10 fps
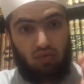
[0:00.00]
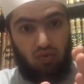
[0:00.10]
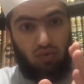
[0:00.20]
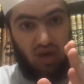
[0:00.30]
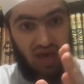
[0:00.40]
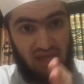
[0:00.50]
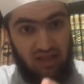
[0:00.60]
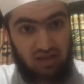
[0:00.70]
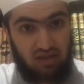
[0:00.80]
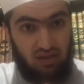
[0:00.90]
You
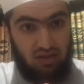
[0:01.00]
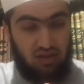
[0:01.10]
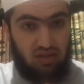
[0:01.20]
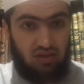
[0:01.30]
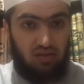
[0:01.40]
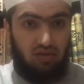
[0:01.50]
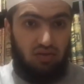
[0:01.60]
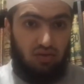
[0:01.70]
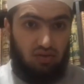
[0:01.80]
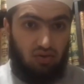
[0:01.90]
end
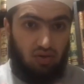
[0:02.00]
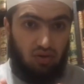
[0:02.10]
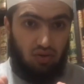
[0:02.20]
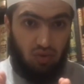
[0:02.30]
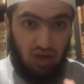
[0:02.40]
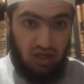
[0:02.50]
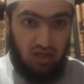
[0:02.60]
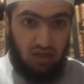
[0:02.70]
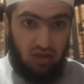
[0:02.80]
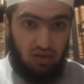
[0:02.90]
your
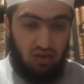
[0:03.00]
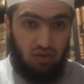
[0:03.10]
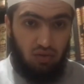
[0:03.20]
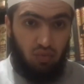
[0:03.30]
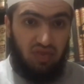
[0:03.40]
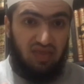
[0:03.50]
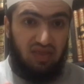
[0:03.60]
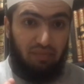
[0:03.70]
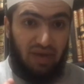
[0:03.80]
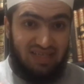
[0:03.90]
work with
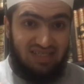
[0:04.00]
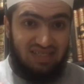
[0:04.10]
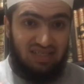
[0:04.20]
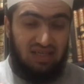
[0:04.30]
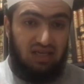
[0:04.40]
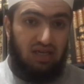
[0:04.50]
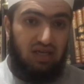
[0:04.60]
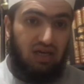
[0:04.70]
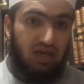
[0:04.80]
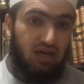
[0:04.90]
the best.
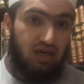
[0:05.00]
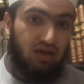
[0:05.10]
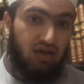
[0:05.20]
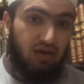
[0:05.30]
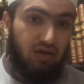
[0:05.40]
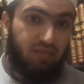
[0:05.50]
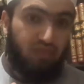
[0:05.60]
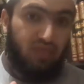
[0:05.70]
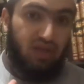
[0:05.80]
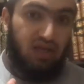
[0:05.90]
Uh,
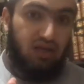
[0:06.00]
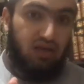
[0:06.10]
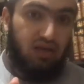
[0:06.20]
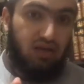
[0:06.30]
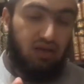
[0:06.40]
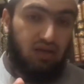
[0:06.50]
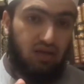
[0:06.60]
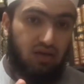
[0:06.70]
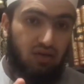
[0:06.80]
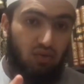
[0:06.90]

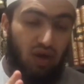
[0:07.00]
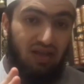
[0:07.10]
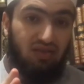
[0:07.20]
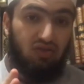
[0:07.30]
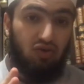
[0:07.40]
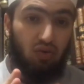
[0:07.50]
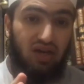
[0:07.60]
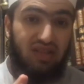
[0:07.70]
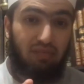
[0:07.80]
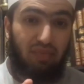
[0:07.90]
you end your
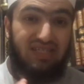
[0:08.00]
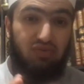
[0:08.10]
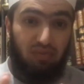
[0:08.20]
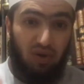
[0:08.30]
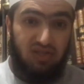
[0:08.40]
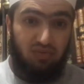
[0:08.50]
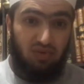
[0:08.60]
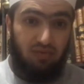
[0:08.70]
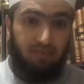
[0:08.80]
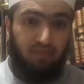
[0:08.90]
work in the best way
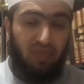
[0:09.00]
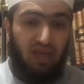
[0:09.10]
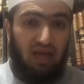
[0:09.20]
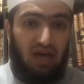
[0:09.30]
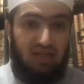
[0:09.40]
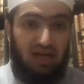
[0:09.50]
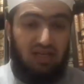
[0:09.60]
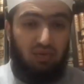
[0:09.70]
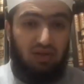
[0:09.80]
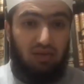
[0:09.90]
possible and
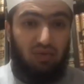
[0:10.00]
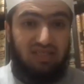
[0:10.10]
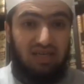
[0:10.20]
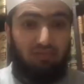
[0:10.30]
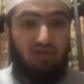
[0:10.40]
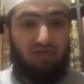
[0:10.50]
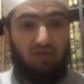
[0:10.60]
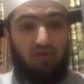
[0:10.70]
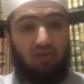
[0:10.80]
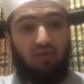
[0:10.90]
Allah subhanahu wa ta'ala will accept it
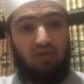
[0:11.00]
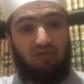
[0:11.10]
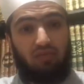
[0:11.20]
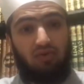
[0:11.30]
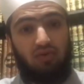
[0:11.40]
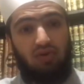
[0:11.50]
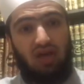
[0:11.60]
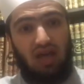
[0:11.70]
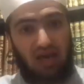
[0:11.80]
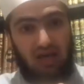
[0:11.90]
for you from you
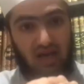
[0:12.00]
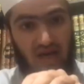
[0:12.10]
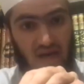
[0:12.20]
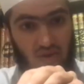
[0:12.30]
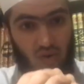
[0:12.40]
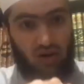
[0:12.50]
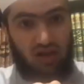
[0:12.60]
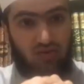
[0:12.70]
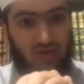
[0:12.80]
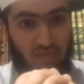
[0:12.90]
uh,
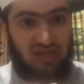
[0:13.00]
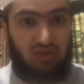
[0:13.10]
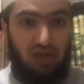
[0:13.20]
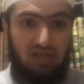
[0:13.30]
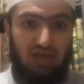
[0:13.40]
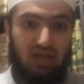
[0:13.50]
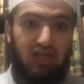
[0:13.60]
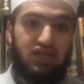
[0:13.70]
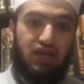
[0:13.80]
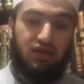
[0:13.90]
according to the best way,
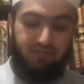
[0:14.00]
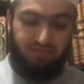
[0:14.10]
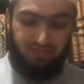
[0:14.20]
inshallah ta'ala.